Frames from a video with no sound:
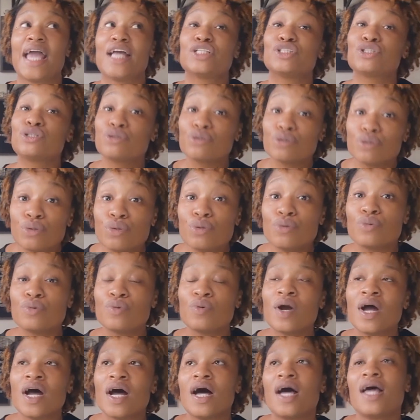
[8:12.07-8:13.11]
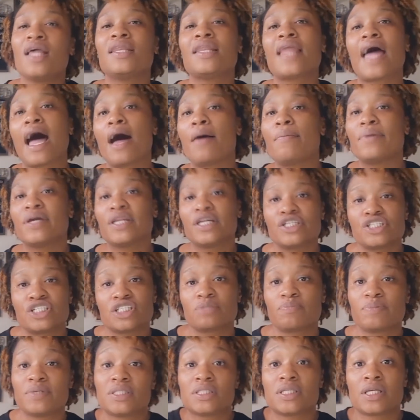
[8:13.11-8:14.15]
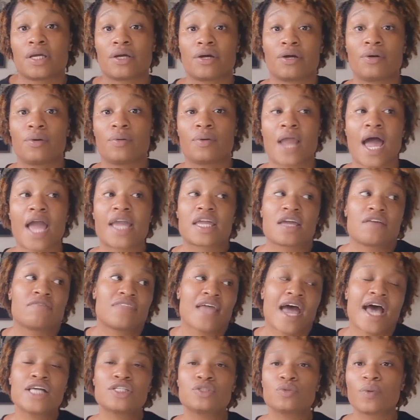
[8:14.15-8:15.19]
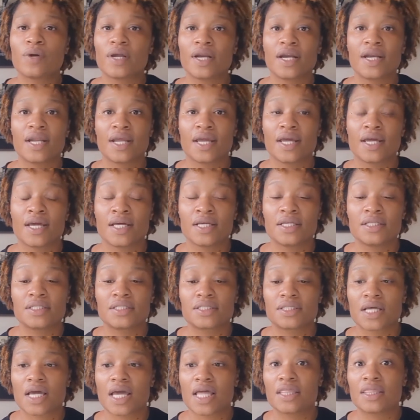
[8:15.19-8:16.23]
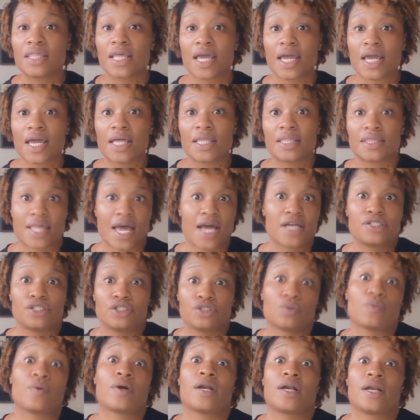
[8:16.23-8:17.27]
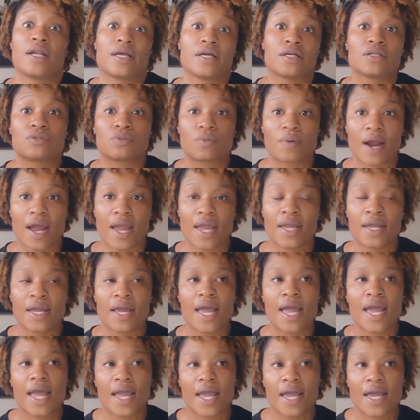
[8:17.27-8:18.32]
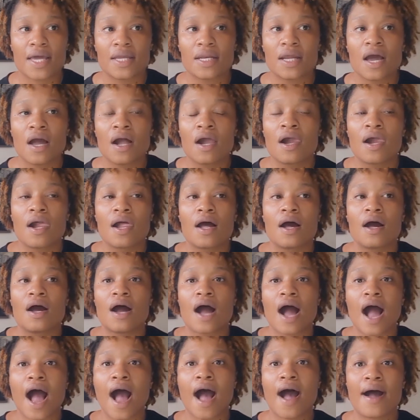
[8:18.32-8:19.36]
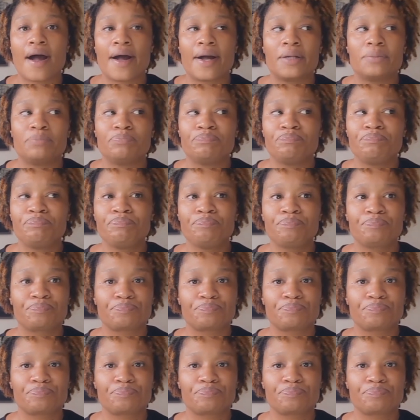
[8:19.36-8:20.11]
2, allow me to just be single. Like, if that's what it is, then that's just what it is, right? And I'll